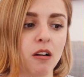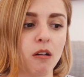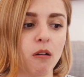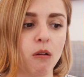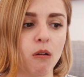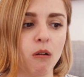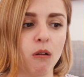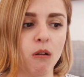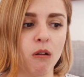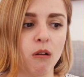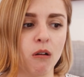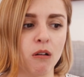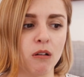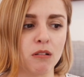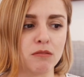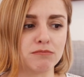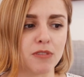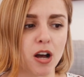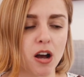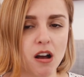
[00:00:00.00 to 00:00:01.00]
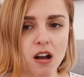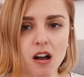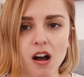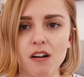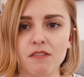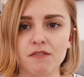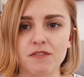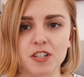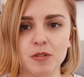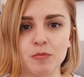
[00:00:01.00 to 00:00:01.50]
or
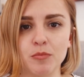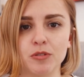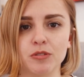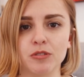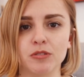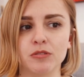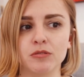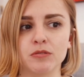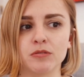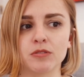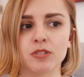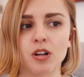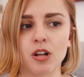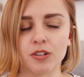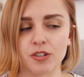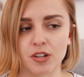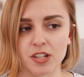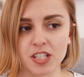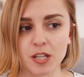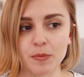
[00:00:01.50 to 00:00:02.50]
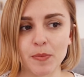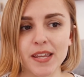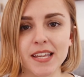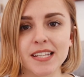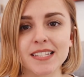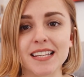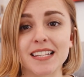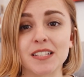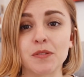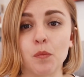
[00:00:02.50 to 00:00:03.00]
uncomfortable
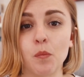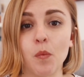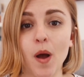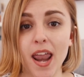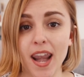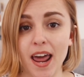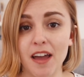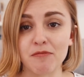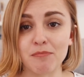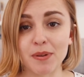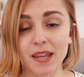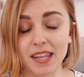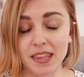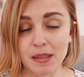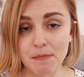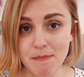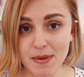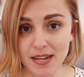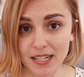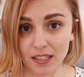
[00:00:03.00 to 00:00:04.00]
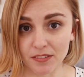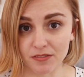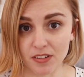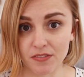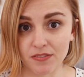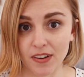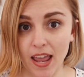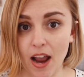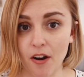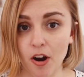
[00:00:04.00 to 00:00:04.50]
colonoscopies is when I've been in the middle of a
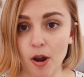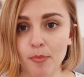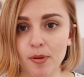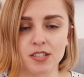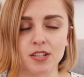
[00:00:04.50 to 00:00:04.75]
flare-up.